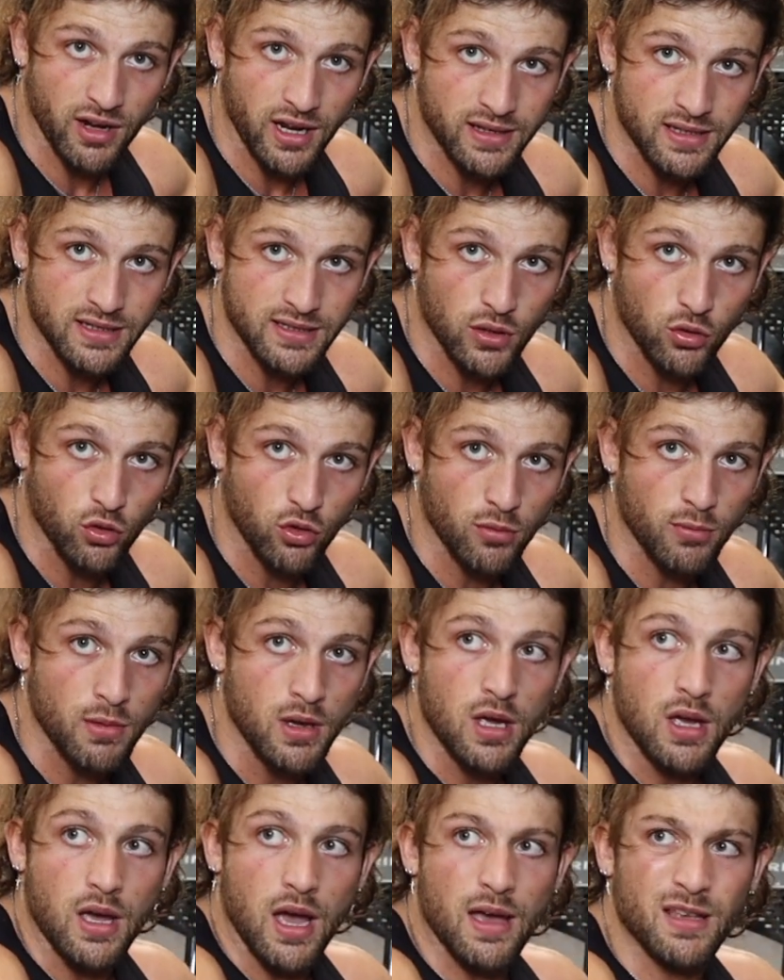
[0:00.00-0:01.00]
like this at home,
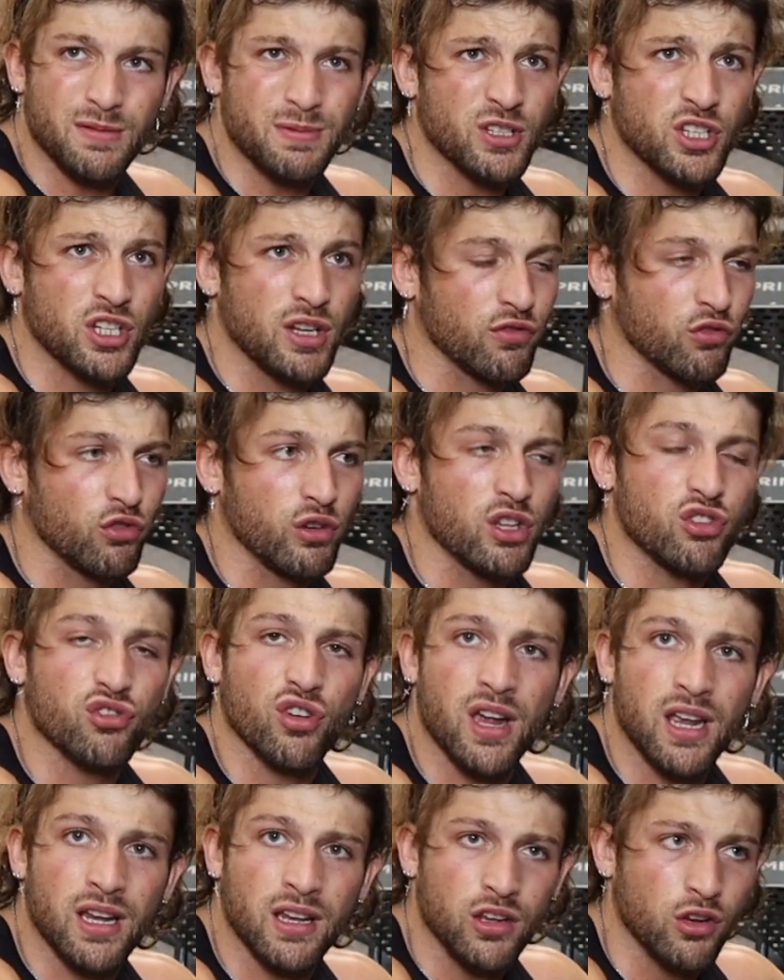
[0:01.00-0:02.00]
especially if you're only
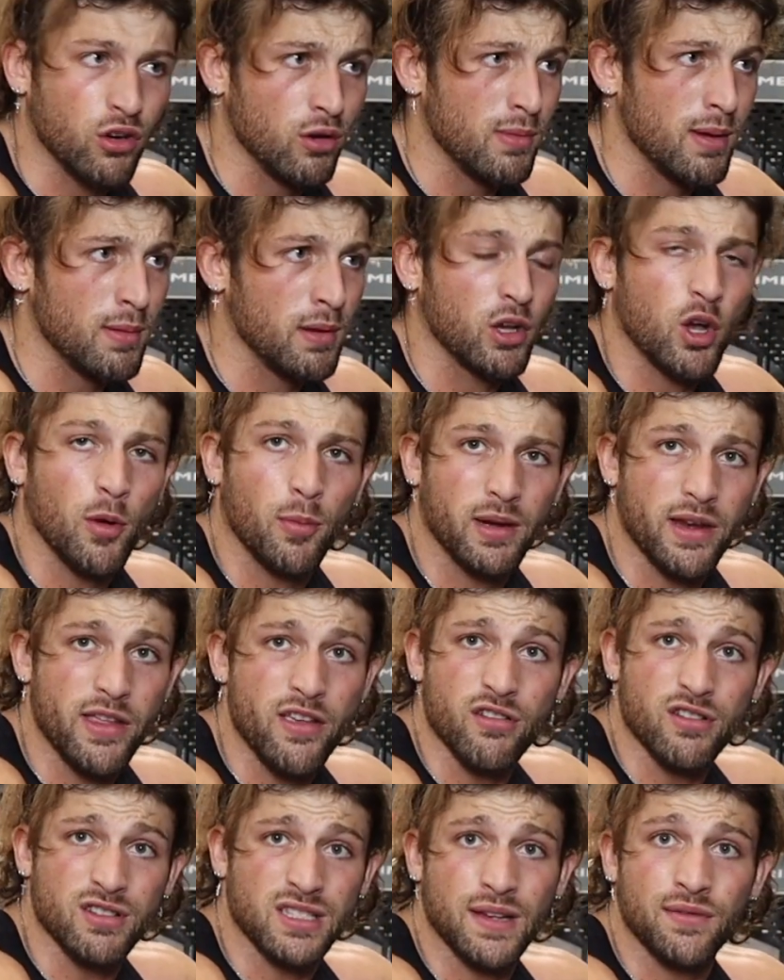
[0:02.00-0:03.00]
training, you know, maybe a couple of
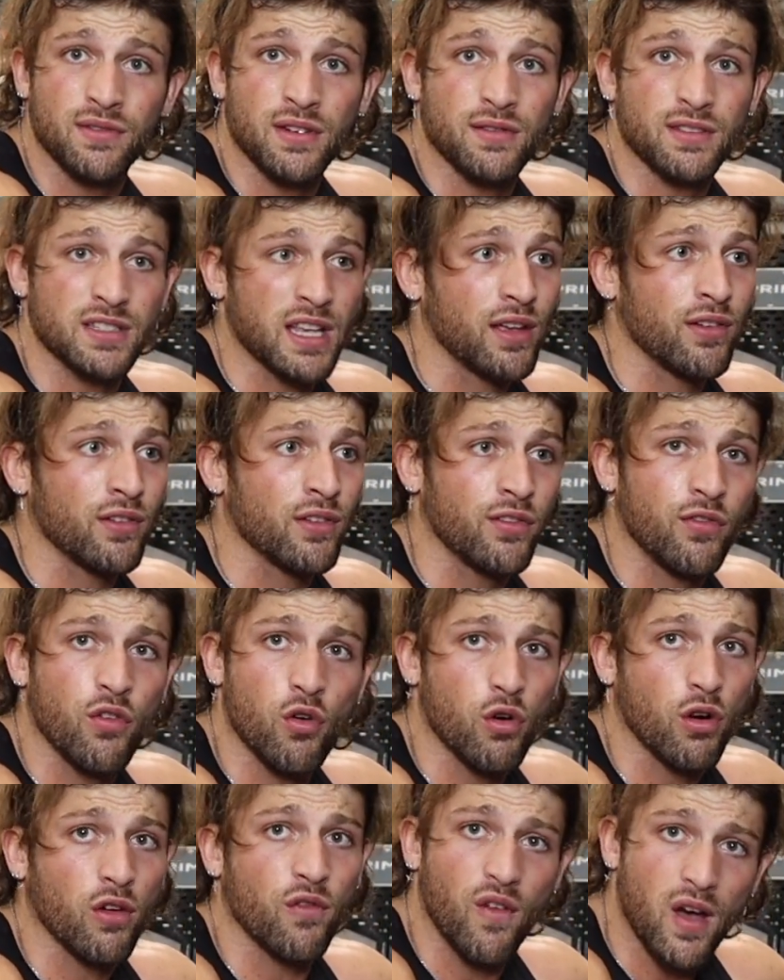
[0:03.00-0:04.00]
years, even if it's like 4
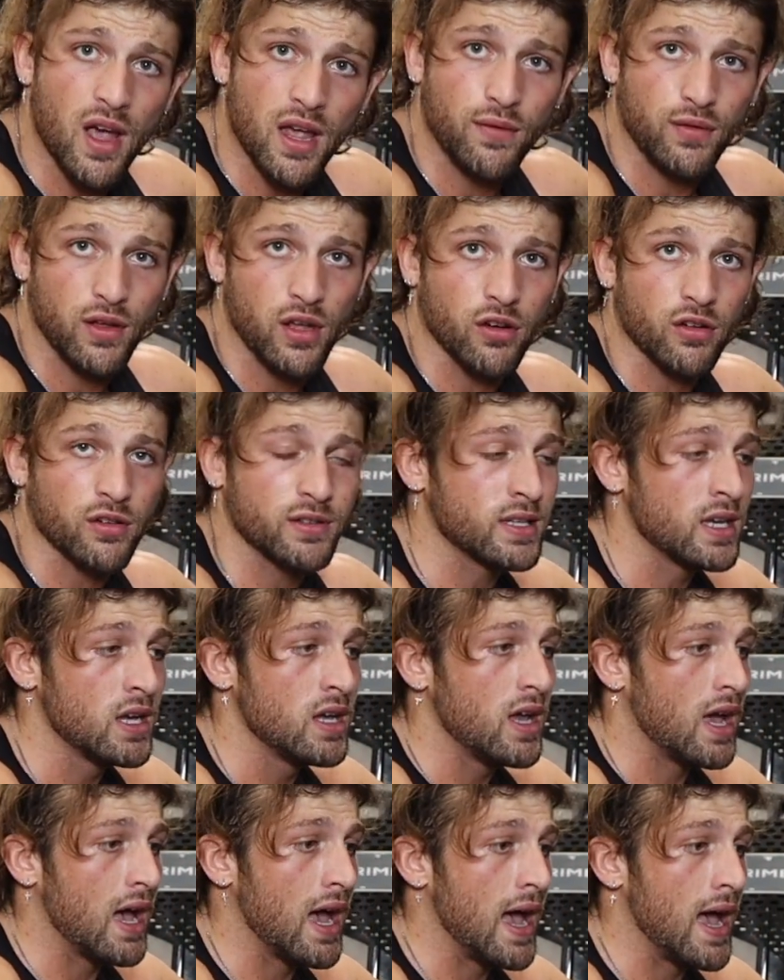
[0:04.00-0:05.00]
or 5 years.
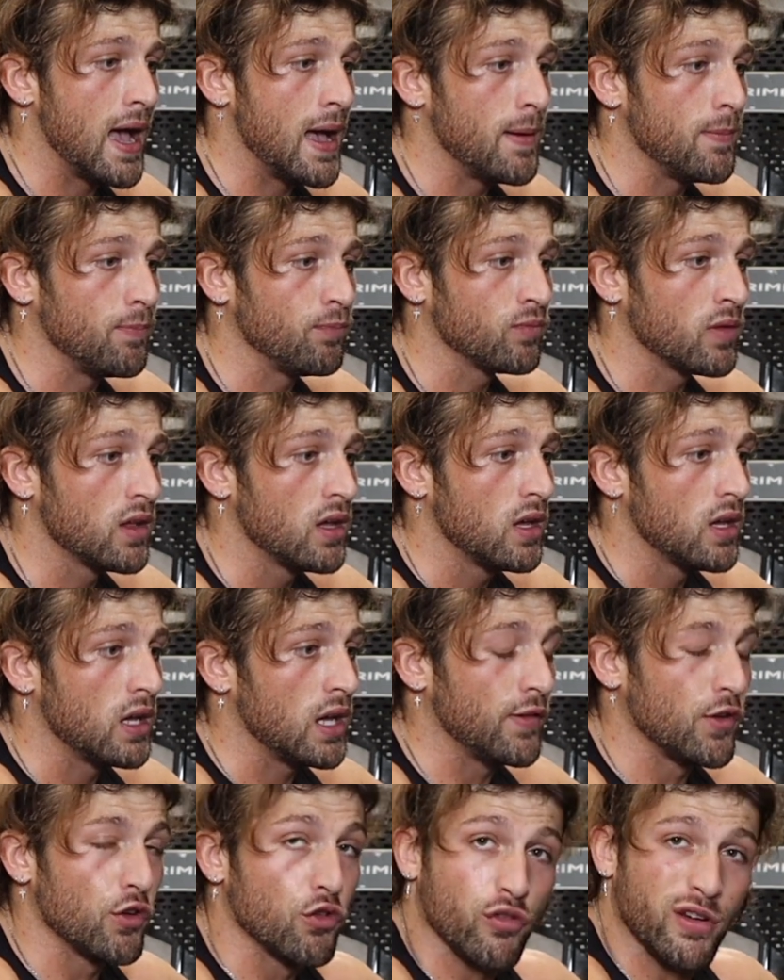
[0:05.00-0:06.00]

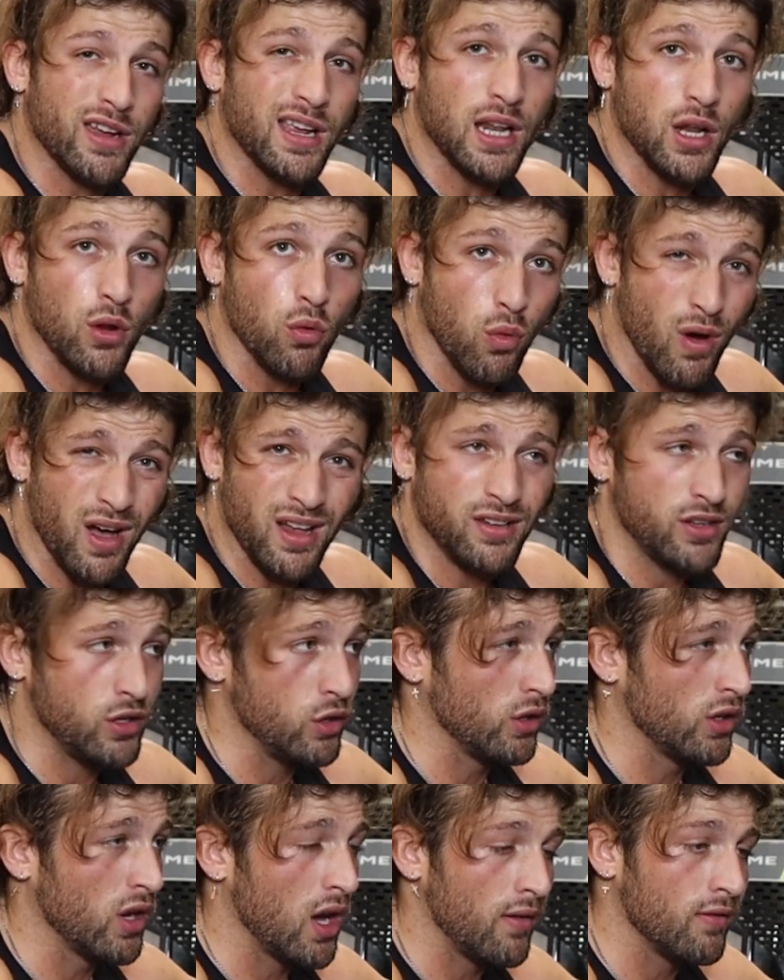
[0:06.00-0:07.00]
If you really want,
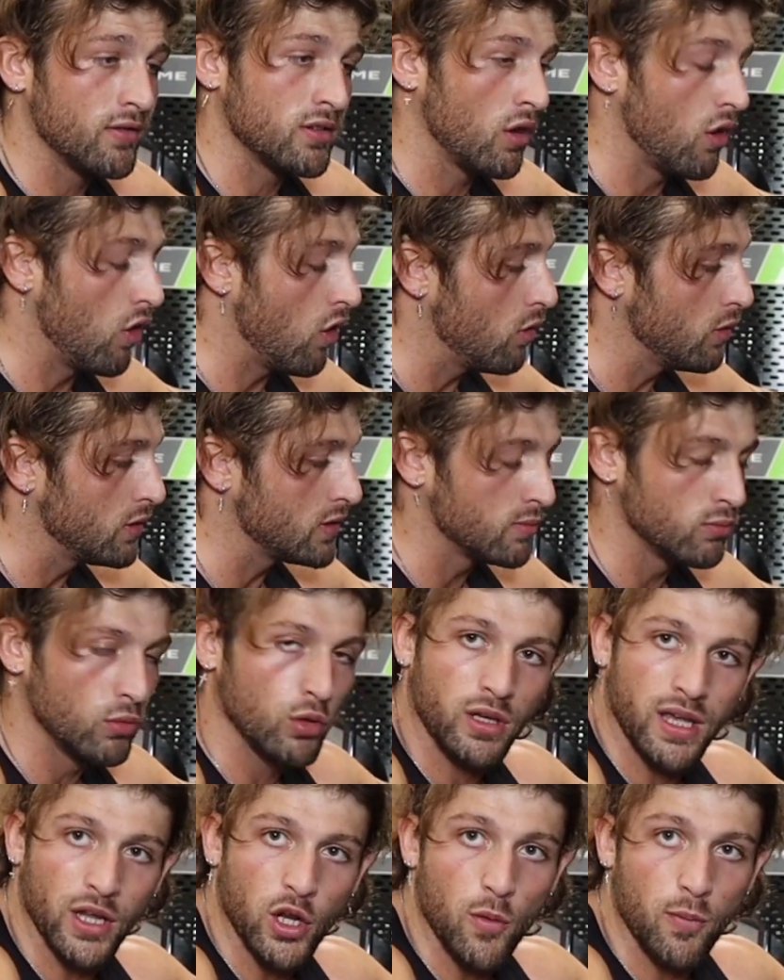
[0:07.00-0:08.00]
you can always
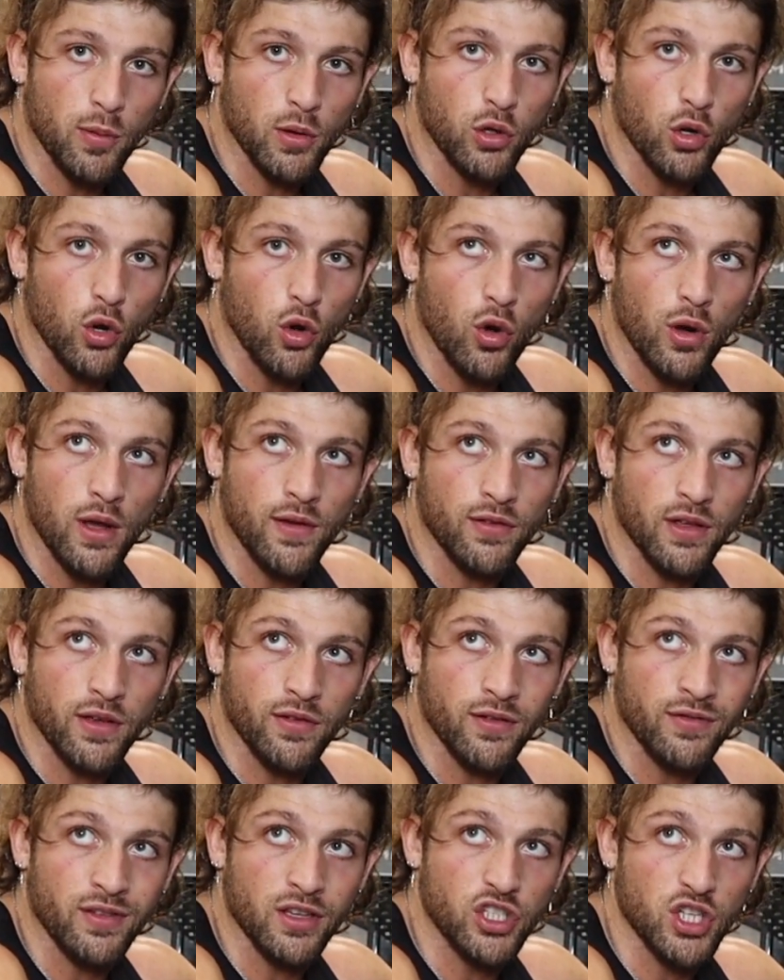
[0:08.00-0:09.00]
get up and go. If
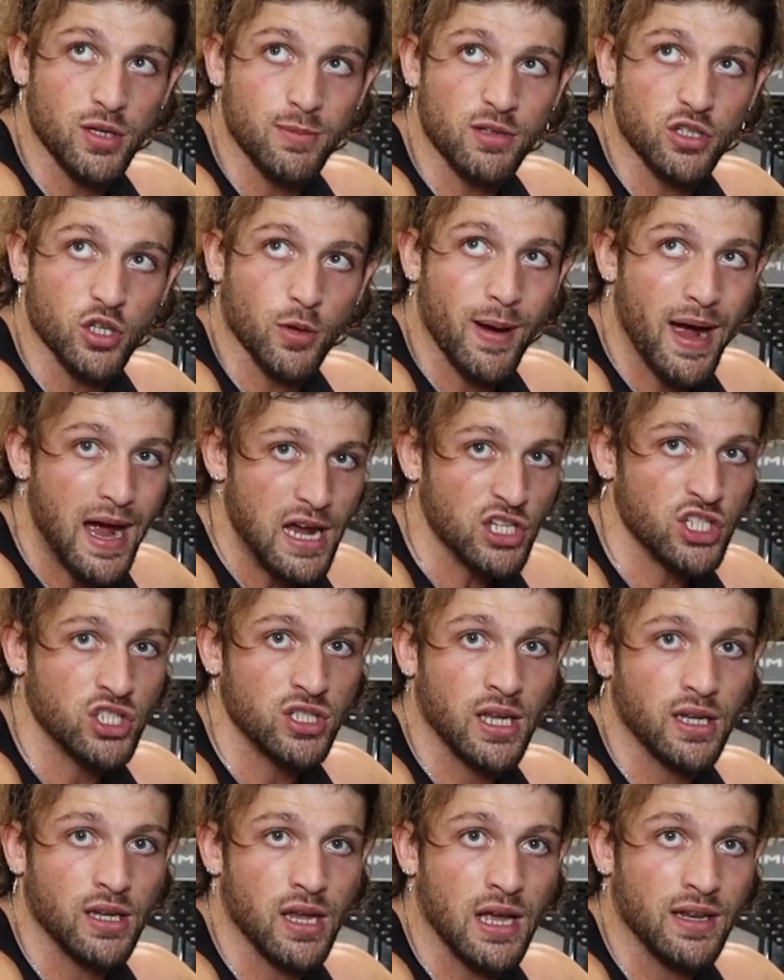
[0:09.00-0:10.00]
the gym is your
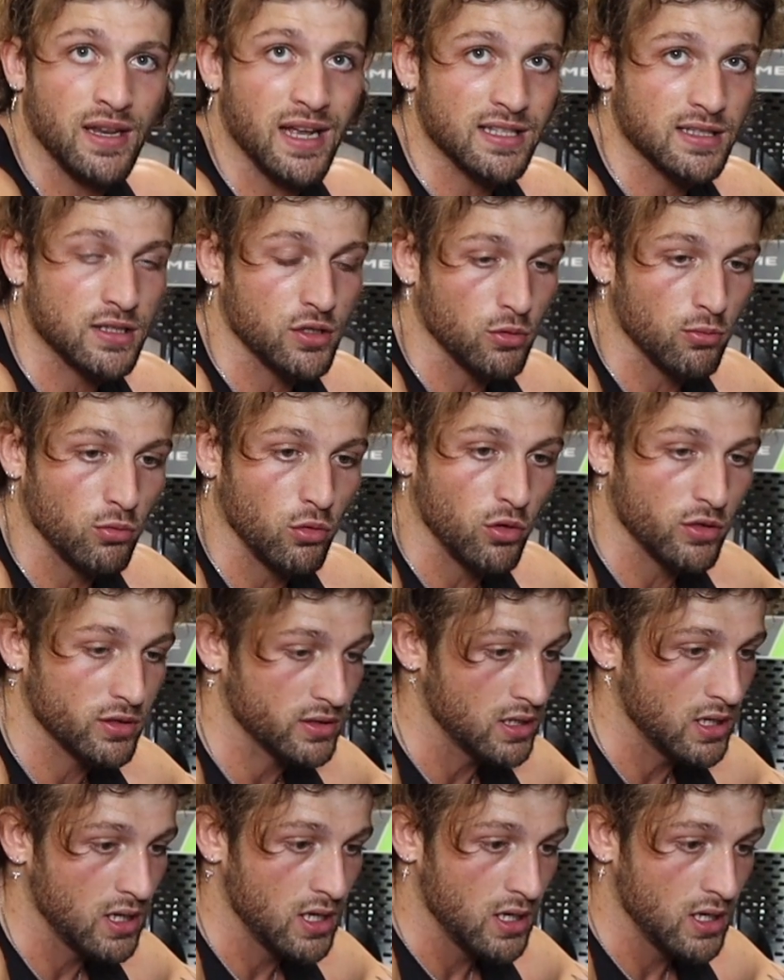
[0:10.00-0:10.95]
passion and that's your most,